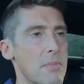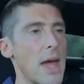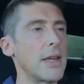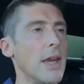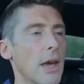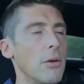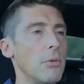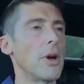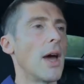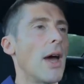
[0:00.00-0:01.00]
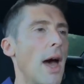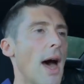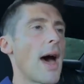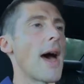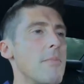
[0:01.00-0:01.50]
menu.
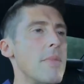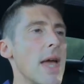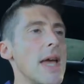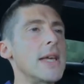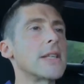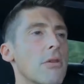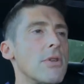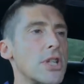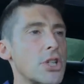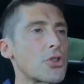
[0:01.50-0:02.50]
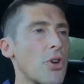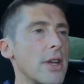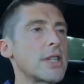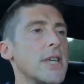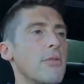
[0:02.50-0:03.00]
It is a
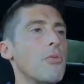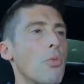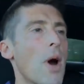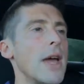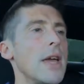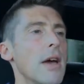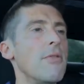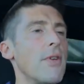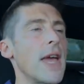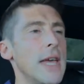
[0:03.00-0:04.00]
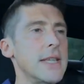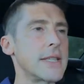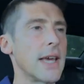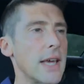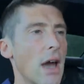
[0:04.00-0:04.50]
restrictive way of
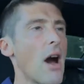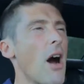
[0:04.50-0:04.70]
eating.